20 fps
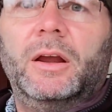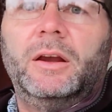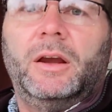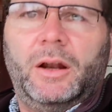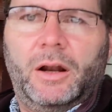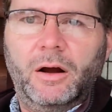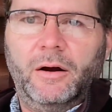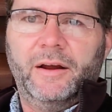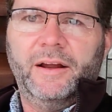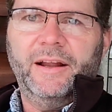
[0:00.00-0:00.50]
You
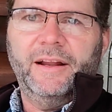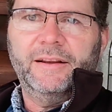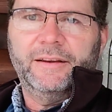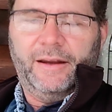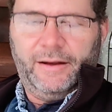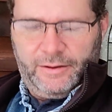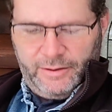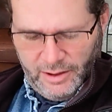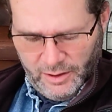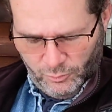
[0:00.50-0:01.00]
know,
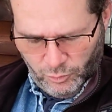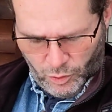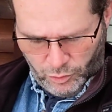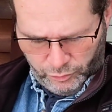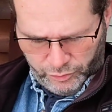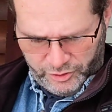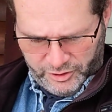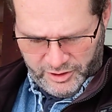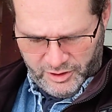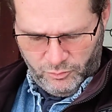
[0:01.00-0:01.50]
it
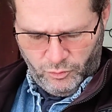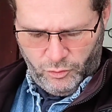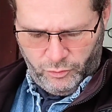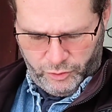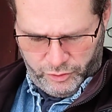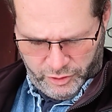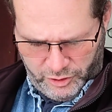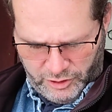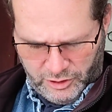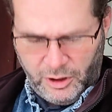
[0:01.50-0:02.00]

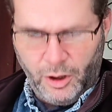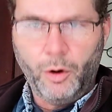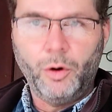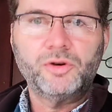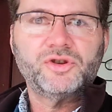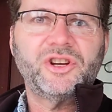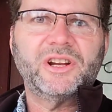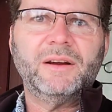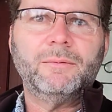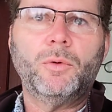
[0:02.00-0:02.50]
won't
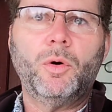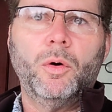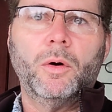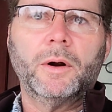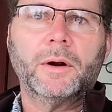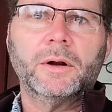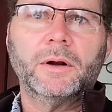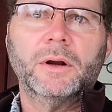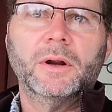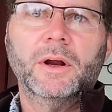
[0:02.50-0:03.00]
close
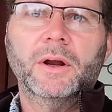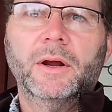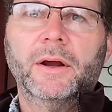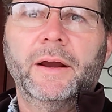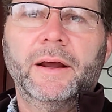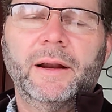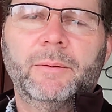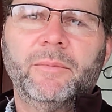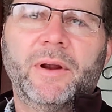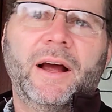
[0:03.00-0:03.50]
anymore,
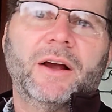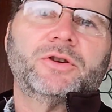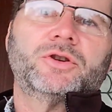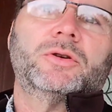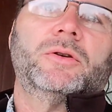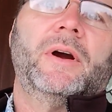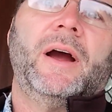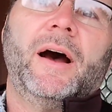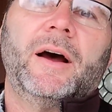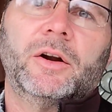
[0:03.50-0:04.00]
and I'm not
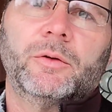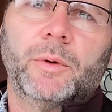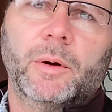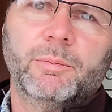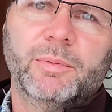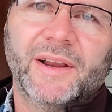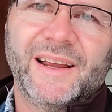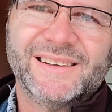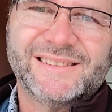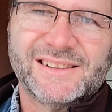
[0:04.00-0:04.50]
sure how to
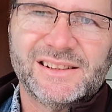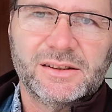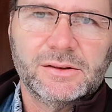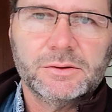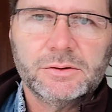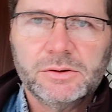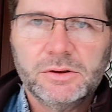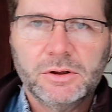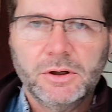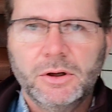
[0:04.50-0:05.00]
replace it,
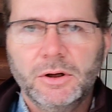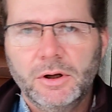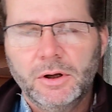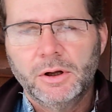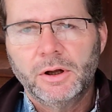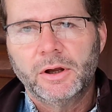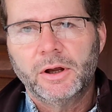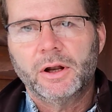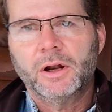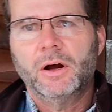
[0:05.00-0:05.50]

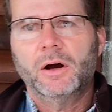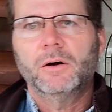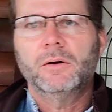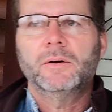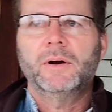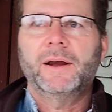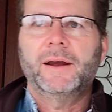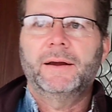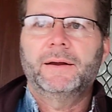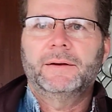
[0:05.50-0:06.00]
you
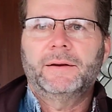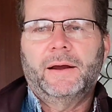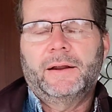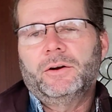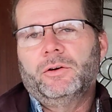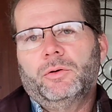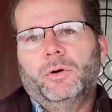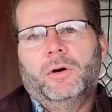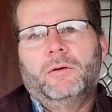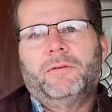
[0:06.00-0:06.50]
know, and I
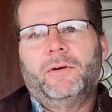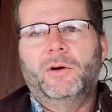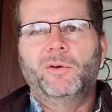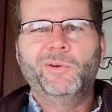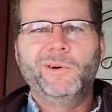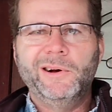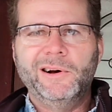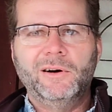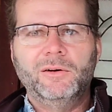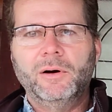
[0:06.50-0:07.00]
don't know if I
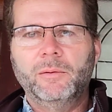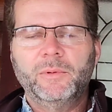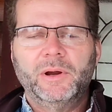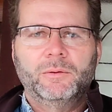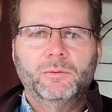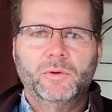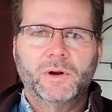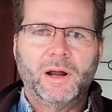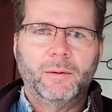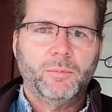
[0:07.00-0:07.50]
will. I
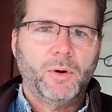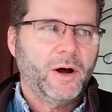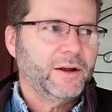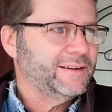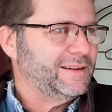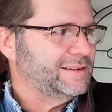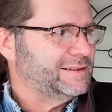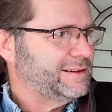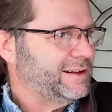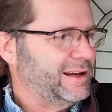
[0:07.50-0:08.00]
mean, when I bought
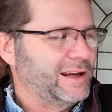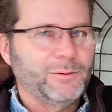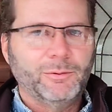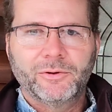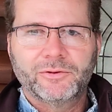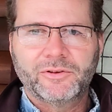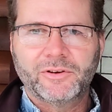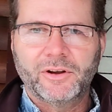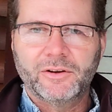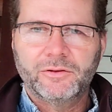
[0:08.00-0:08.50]
this thing, it
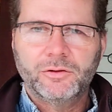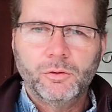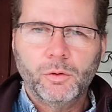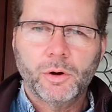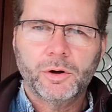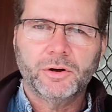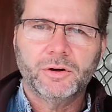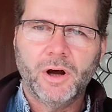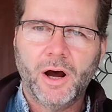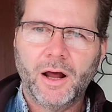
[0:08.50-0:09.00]
was
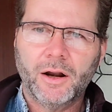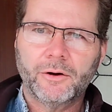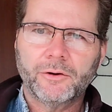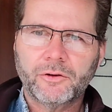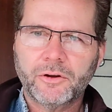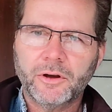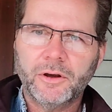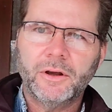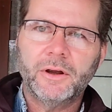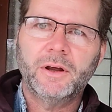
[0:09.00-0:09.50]

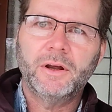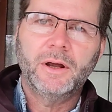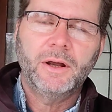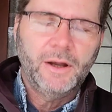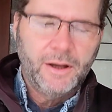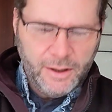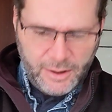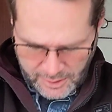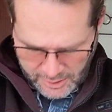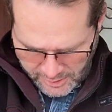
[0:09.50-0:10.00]
$200,
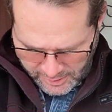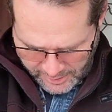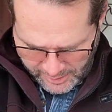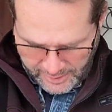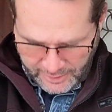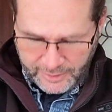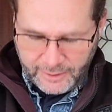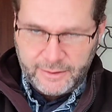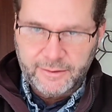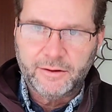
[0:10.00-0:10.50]

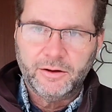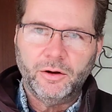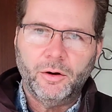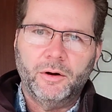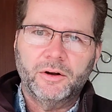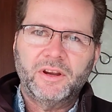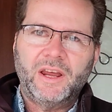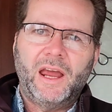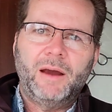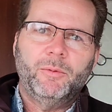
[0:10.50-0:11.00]
and
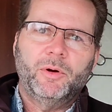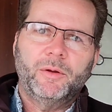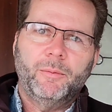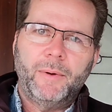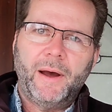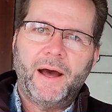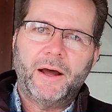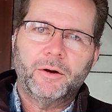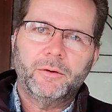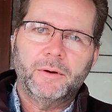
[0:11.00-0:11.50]
it came with a
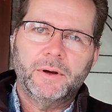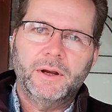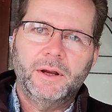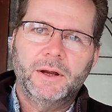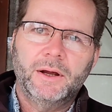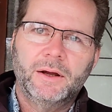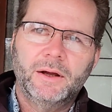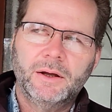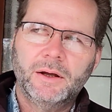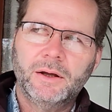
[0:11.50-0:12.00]
battery,